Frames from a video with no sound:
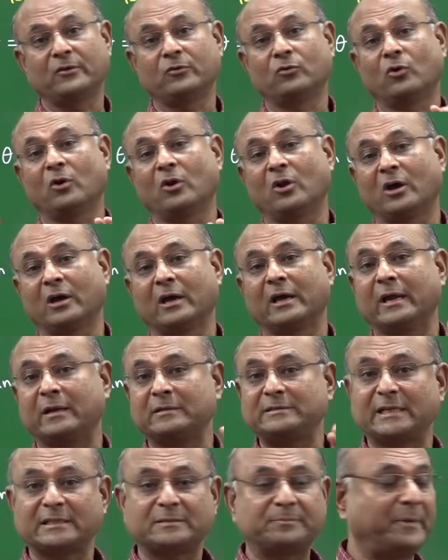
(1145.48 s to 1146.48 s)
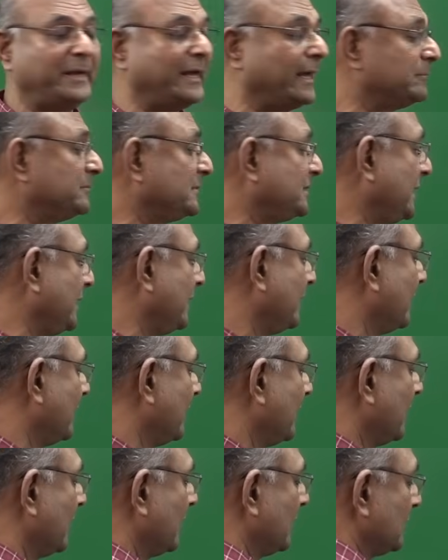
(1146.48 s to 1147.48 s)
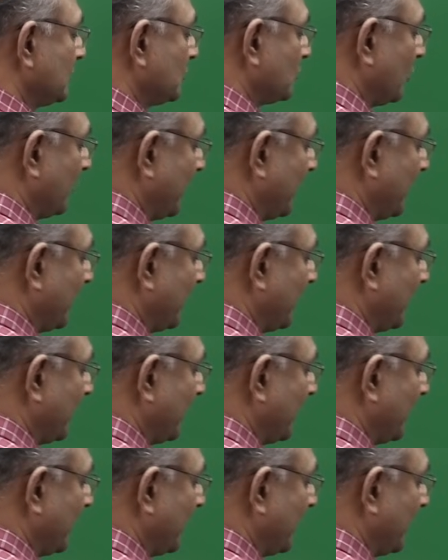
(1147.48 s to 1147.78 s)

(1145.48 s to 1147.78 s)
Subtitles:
no longer just be mg. So